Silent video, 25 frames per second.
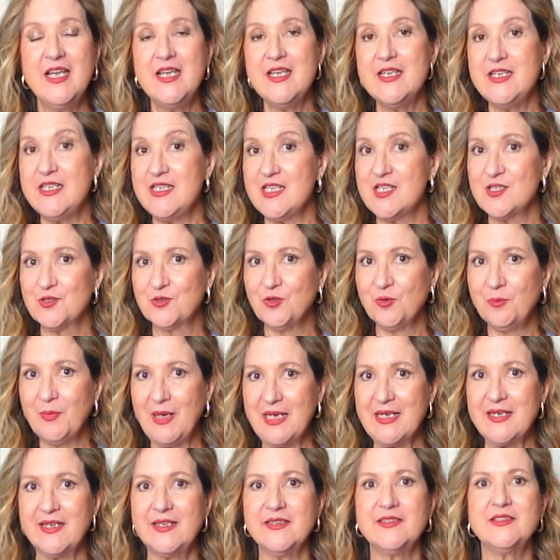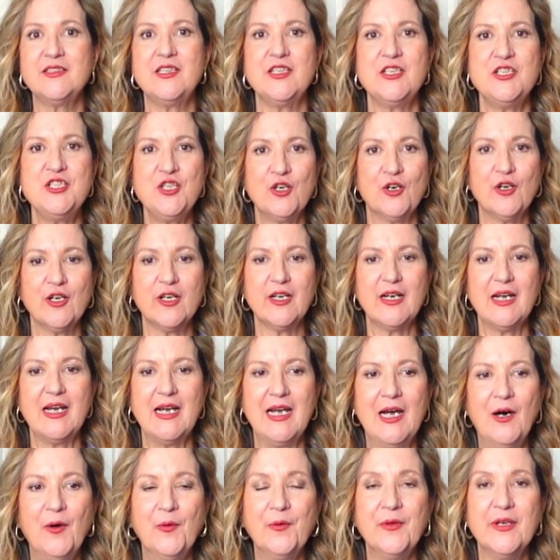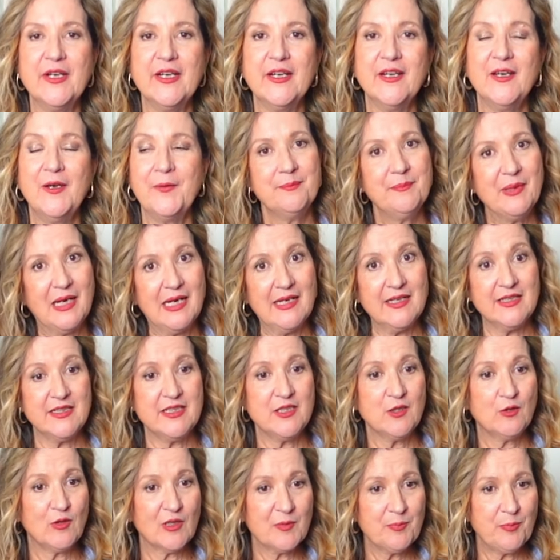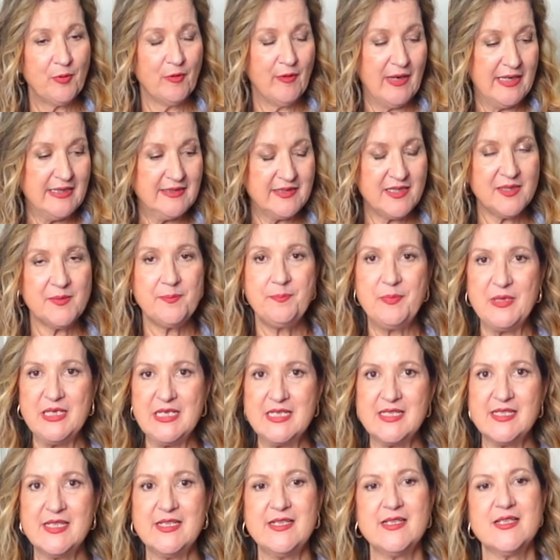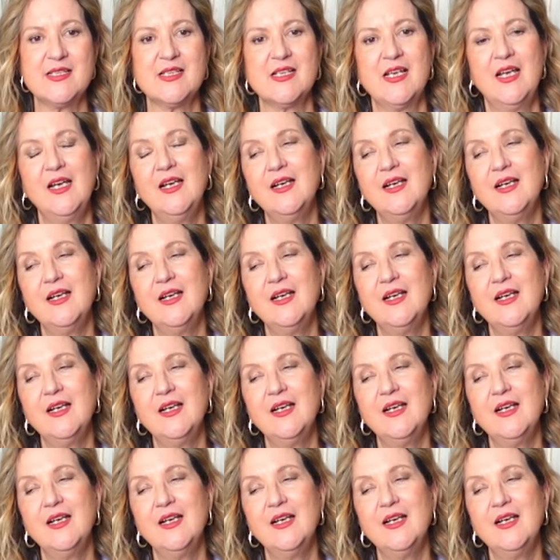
is to make it your own by incorporating pieces